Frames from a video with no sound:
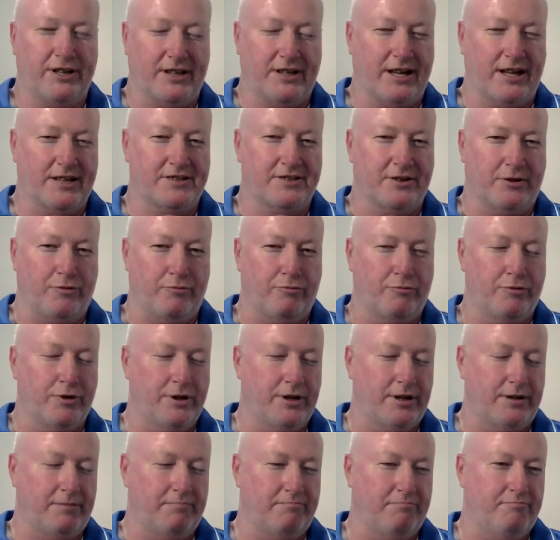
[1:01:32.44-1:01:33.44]
think that's a
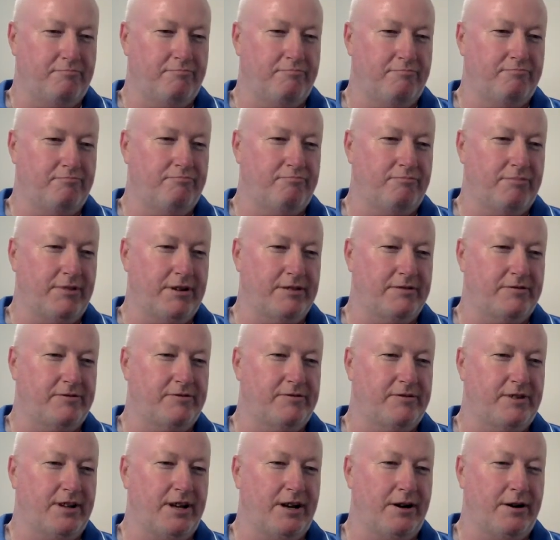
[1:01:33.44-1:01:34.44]
really, but
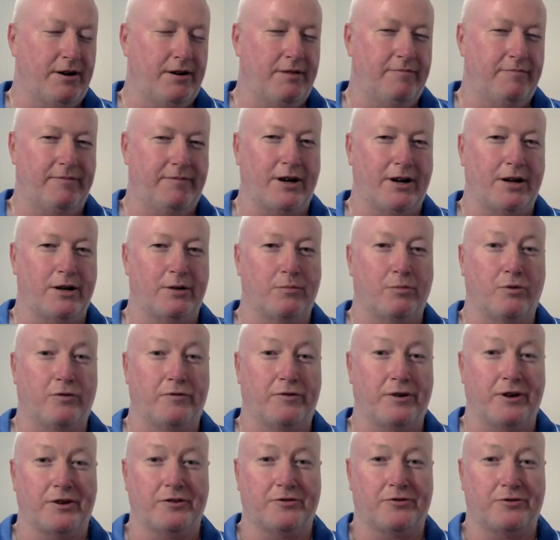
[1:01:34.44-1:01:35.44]
they're invaluable
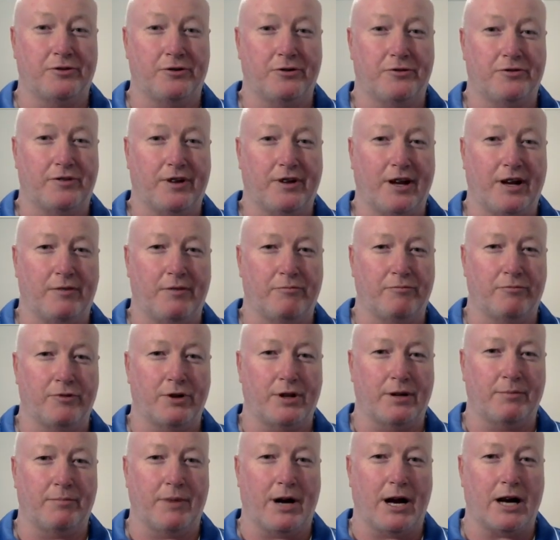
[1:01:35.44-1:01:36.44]
things too. So
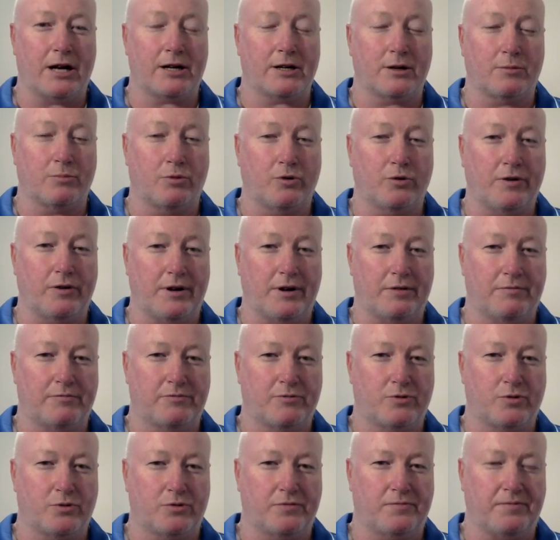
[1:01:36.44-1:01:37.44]
really marketable, a
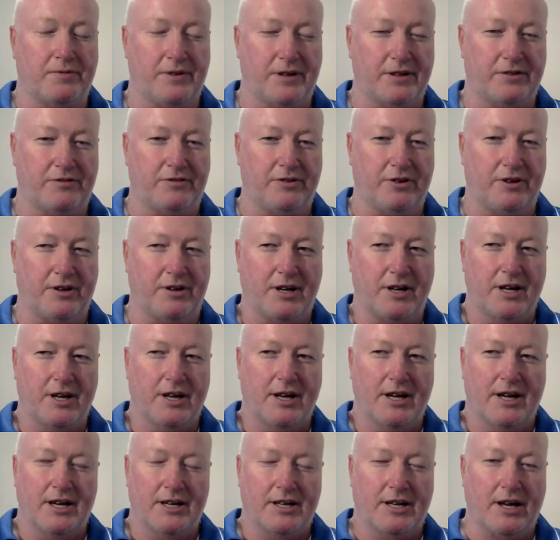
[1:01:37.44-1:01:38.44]
good thing to
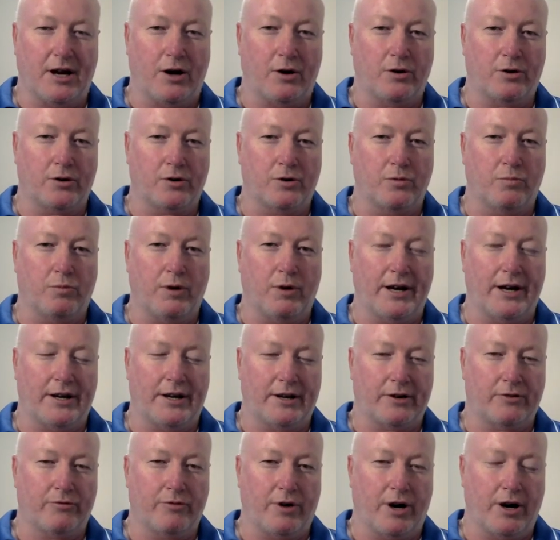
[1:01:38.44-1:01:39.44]
go on, a good way
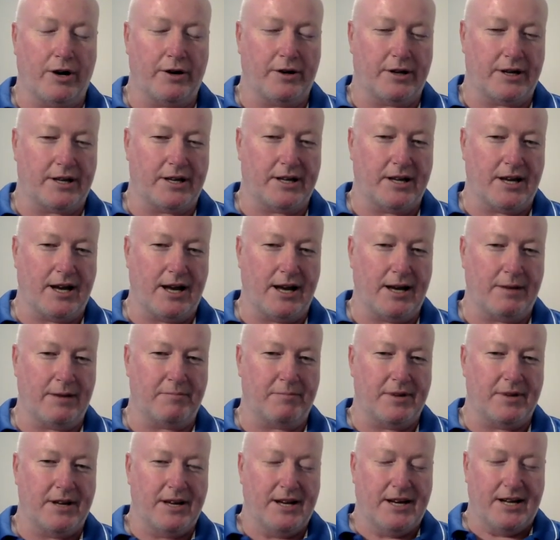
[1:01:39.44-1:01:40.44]
to grow the
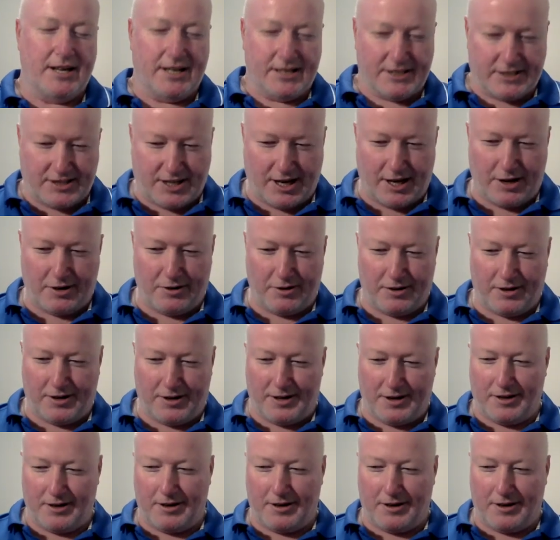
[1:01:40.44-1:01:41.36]
game. So,